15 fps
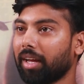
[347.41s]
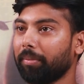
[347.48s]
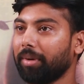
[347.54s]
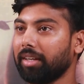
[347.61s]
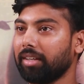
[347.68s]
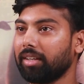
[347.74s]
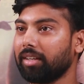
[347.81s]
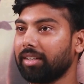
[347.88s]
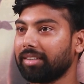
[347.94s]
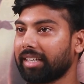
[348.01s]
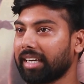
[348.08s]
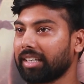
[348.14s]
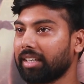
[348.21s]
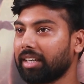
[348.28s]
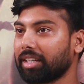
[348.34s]
I mean,
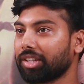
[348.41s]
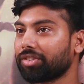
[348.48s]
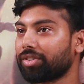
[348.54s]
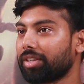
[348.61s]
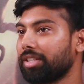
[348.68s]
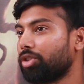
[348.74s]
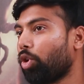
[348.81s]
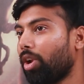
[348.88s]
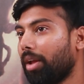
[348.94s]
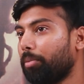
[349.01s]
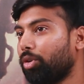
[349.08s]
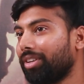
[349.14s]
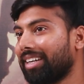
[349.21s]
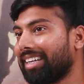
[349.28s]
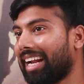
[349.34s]
Tiger Nageswara is all
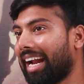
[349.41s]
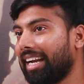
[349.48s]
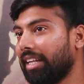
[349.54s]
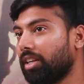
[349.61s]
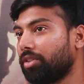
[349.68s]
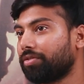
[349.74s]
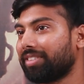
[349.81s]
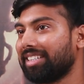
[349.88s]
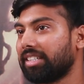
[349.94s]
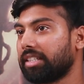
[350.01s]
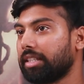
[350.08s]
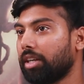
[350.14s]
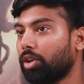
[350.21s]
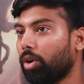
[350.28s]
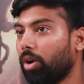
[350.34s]
about the grandeur of
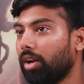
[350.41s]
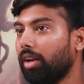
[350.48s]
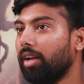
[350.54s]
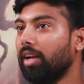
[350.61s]
sets and all.